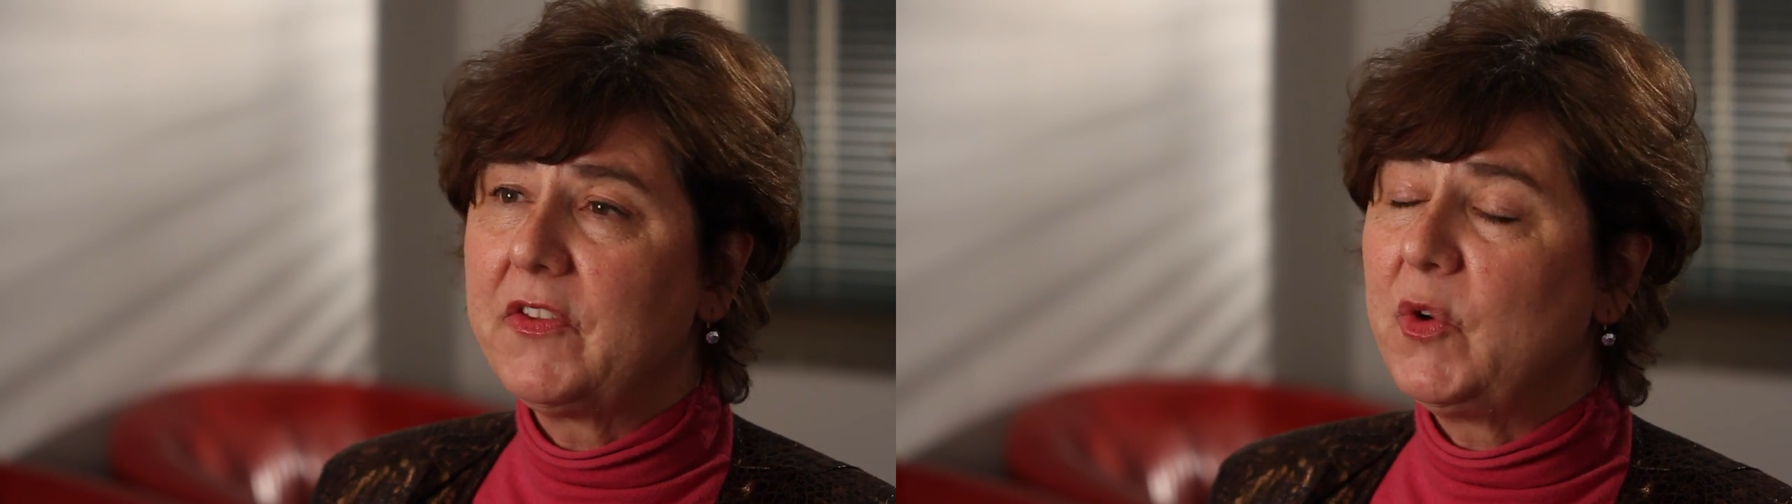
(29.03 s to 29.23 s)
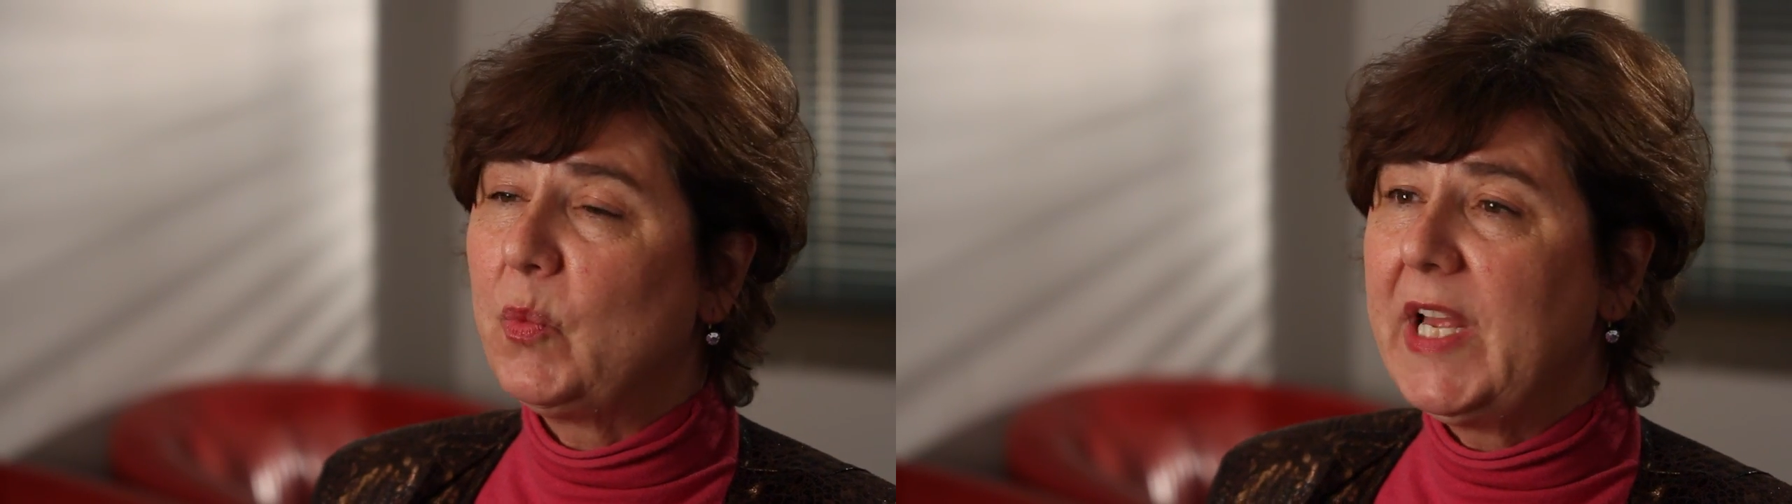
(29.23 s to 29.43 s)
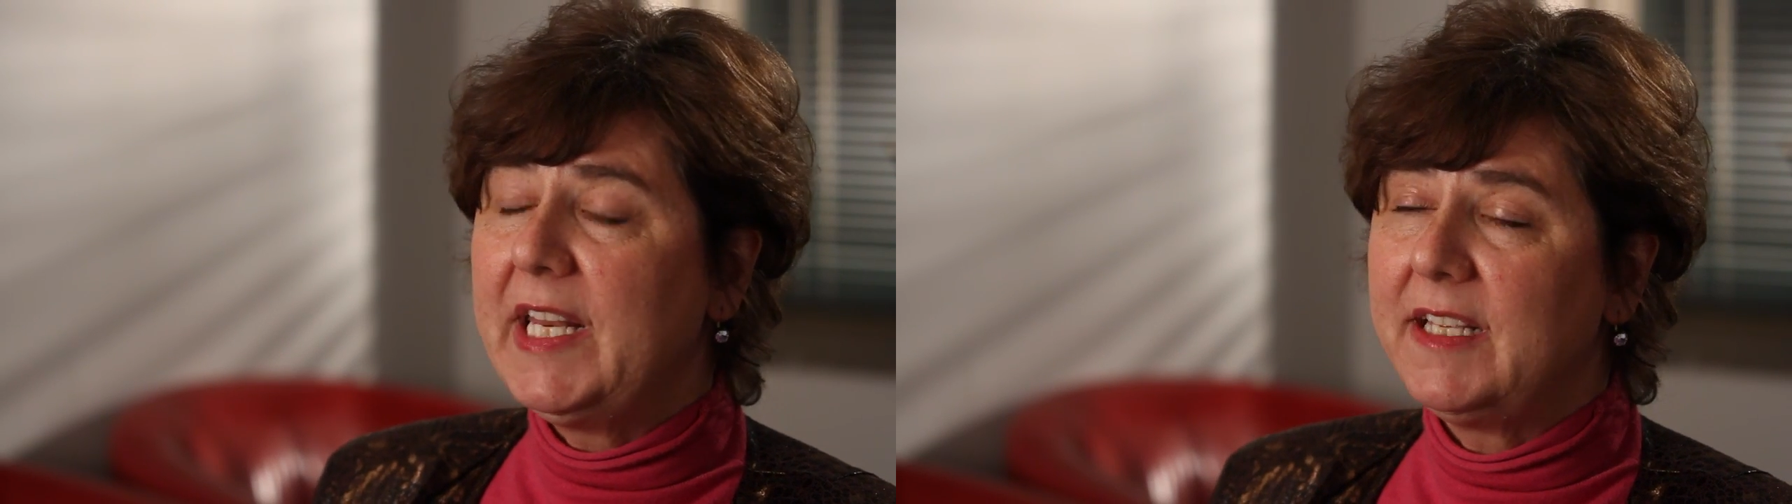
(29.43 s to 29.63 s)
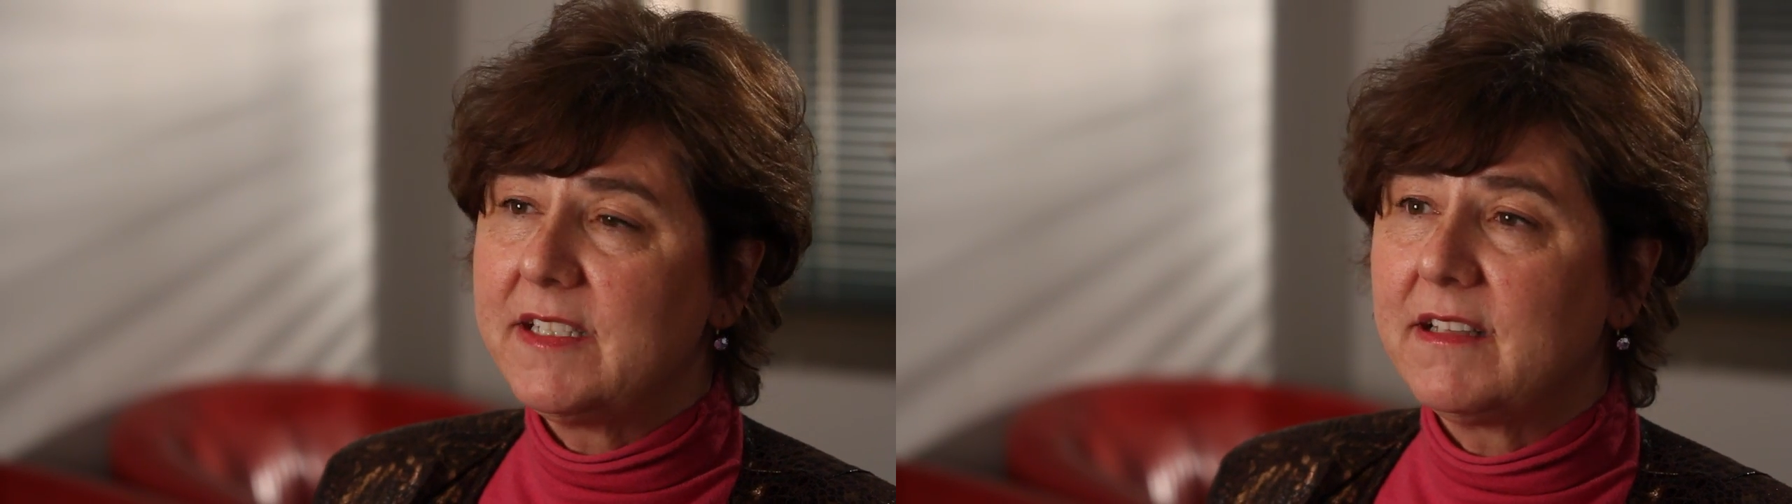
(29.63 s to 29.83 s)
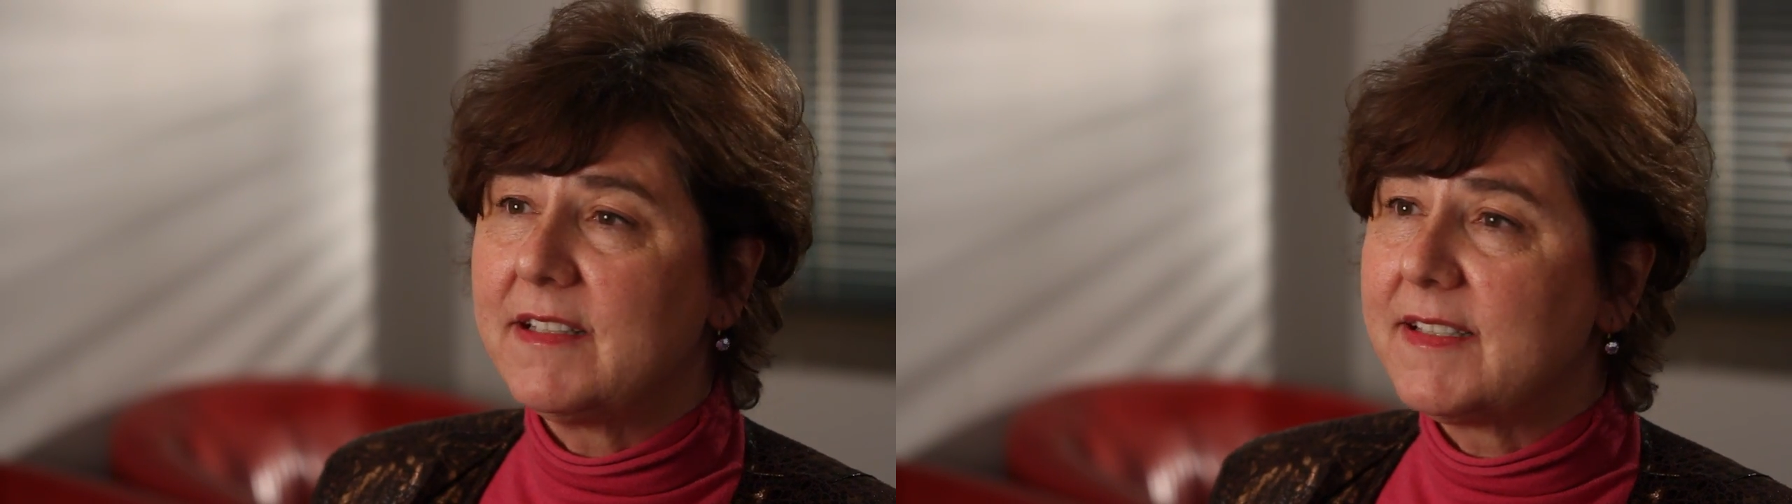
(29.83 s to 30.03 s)
than waiting
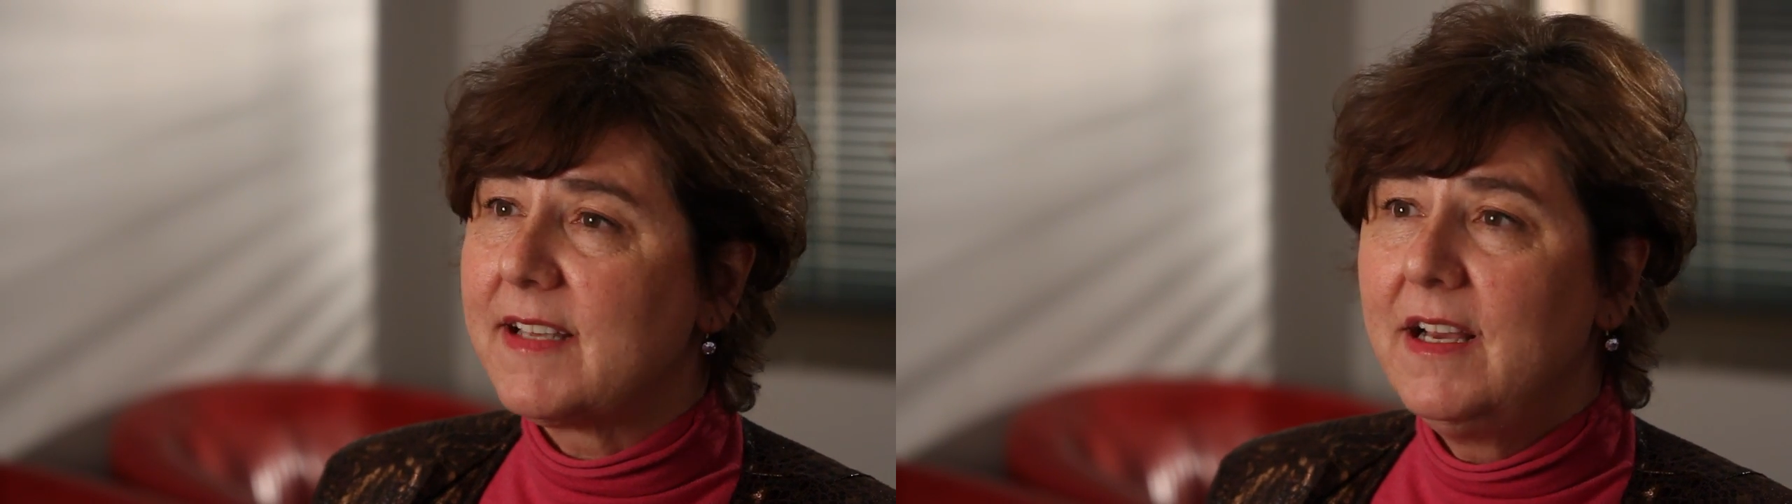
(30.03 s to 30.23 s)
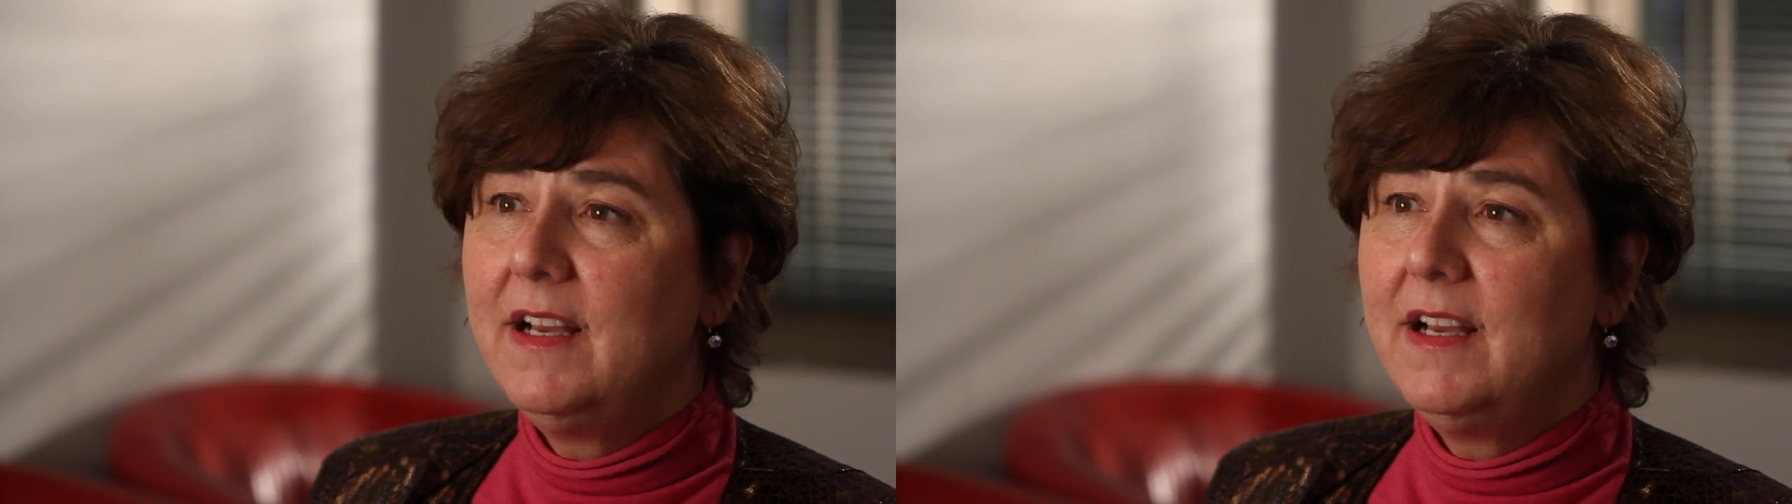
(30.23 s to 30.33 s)
till it's,